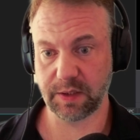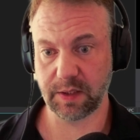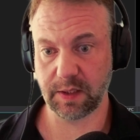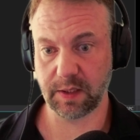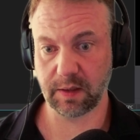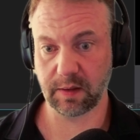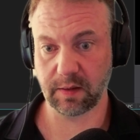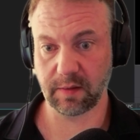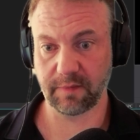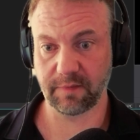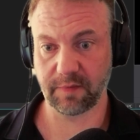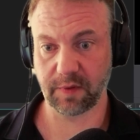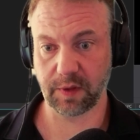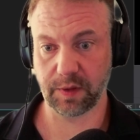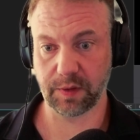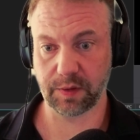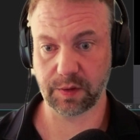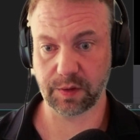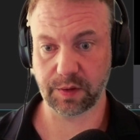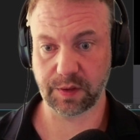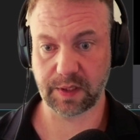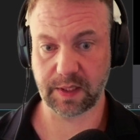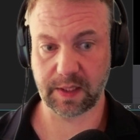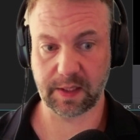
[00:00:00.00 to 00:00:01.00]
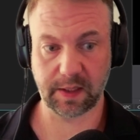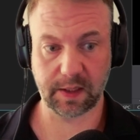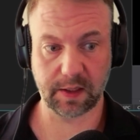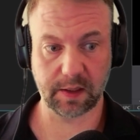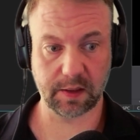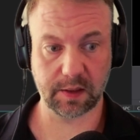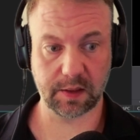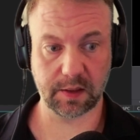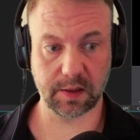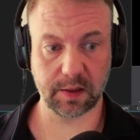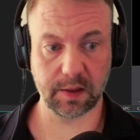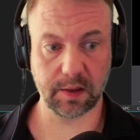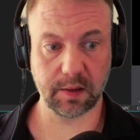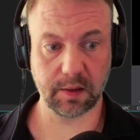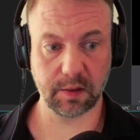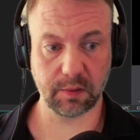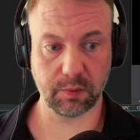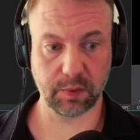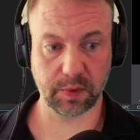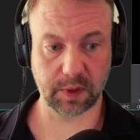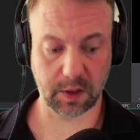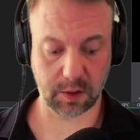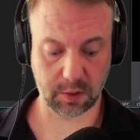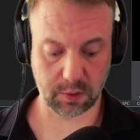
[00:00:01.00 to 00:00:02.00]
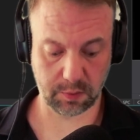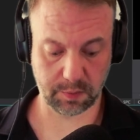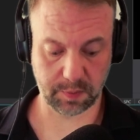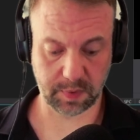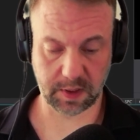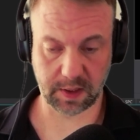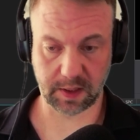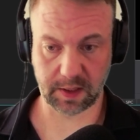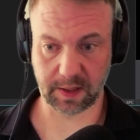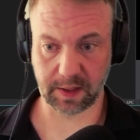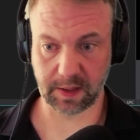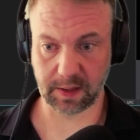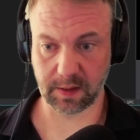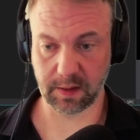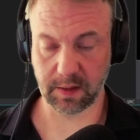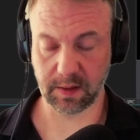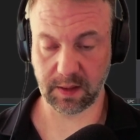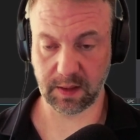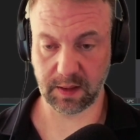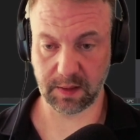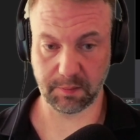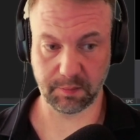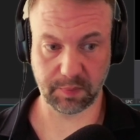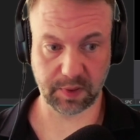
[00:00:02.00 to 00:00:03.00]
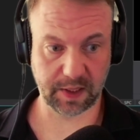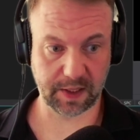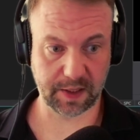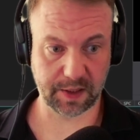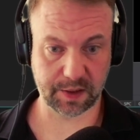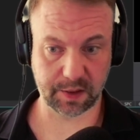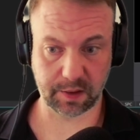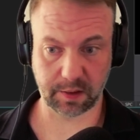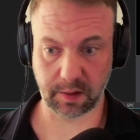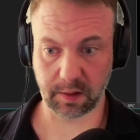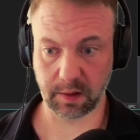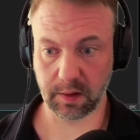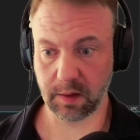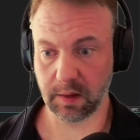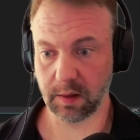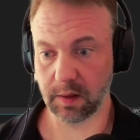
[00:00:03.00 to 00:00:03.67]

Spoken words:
here for user settings with the code behind in Blazor,